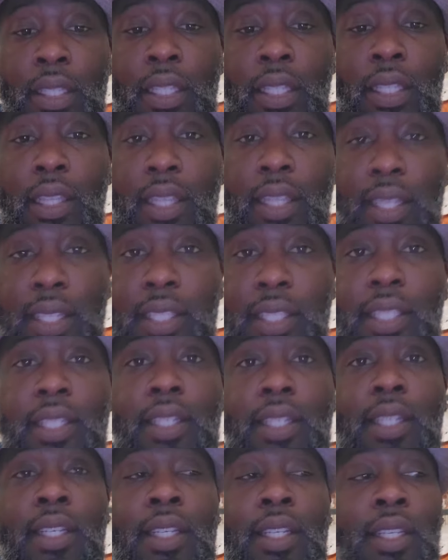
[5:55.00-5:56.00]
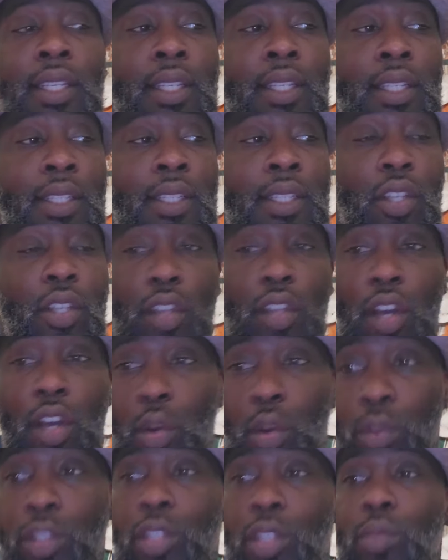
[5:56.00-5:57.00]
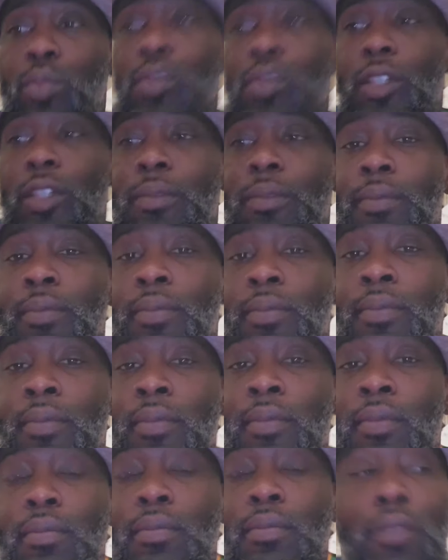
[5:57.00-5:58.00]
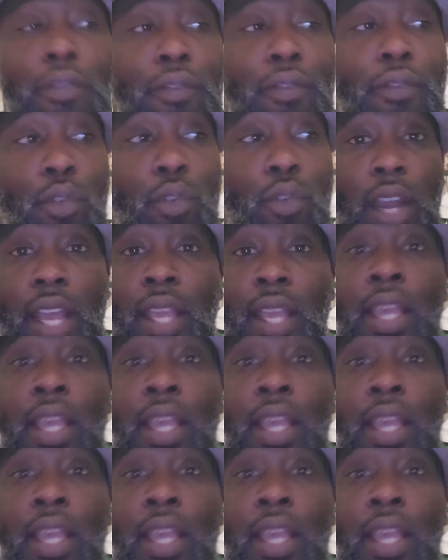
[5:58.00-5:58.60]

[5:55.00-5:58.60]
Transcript: listened to the wholesome one before